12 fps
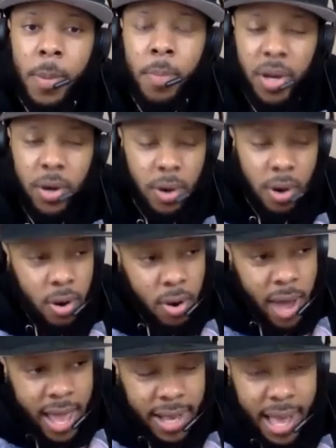But Earl
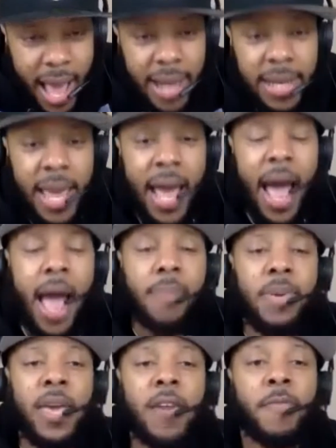had gotten that
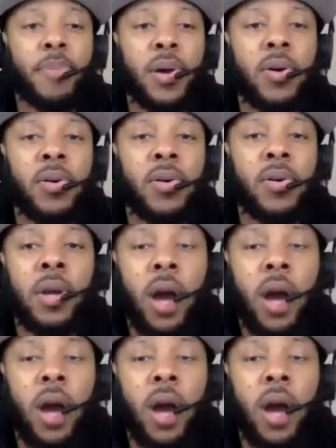IBF belt